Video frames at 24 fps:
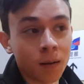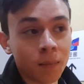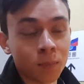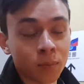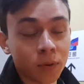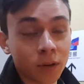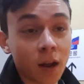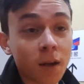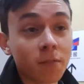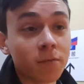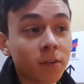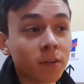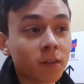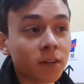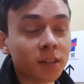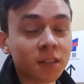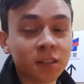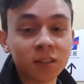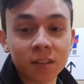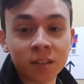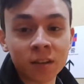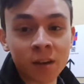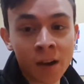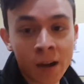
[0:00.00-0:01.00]
But I feel like
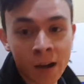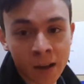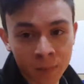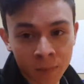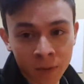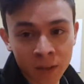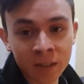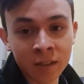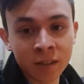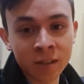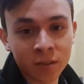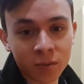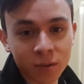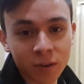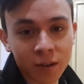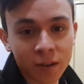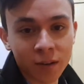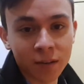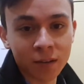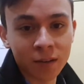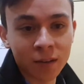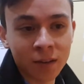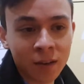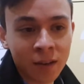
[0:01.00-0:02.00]
she conned me into it.